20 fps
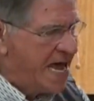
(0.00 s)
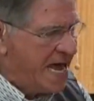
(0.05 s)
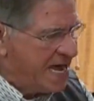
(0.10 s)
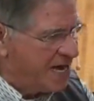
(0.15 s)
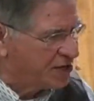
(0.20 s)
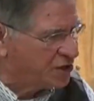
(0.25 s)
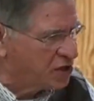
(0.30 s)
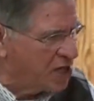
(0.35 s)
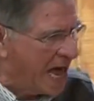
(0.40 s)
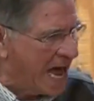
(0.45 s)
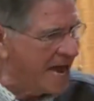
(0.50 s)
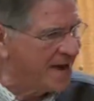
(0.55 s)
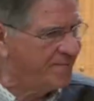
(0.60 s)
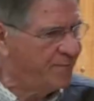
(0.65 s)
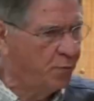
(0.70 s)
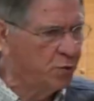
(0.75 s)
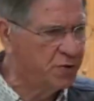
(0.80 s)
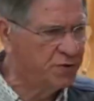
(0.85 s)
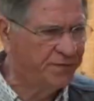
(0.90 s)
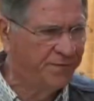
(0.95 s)
His
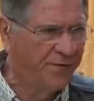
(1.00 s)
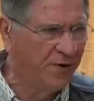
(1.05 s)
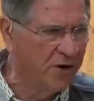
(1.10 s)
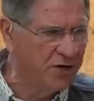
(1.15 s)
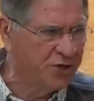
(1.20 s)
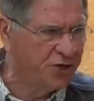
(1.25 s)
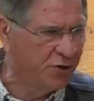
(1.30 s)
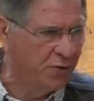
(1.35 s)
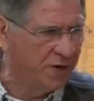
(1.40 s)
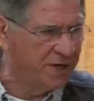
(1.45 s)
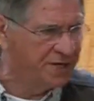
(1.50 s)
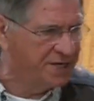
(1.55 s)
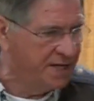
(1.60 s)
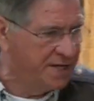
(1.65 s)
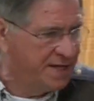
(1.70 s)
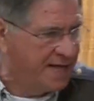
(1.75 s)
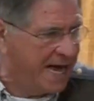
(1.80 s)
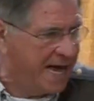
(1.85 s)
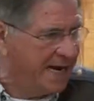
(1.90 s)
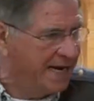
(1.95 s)
life was virtuous
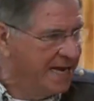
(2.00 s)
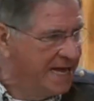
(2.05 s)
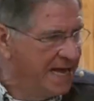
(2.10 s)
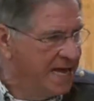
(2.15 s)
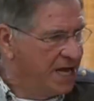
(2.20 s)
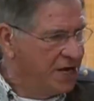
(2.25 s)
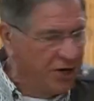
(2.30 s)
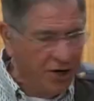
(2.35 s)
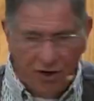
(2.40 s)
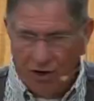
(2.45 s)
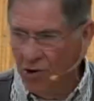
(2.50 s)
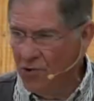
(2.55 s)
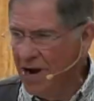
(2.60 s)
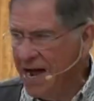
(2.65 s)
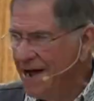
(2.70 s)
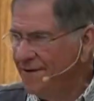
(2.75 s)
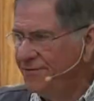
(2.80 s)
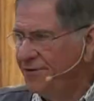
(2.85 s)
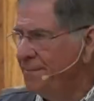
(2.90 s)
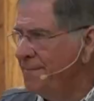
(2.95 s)
in that you don't
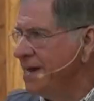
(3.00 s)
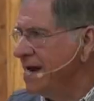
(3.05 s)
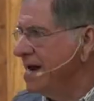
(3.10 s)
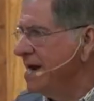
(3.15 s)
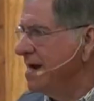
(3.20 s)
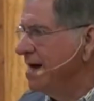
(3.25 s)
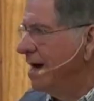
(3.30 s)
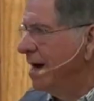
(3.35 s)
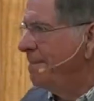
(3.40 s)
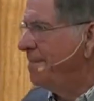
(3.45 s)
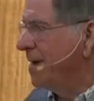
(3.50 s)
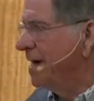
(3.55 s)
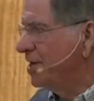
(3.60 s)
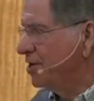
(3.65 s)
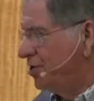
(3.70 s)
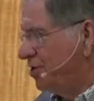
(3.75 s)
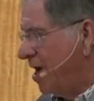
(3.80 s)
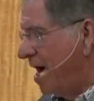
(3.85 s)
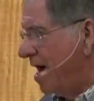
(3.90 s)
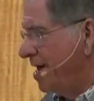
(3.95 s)
have to be a big
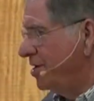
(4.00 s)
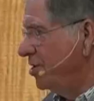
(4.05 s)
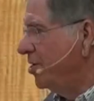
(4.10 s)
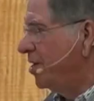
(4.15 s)
shot.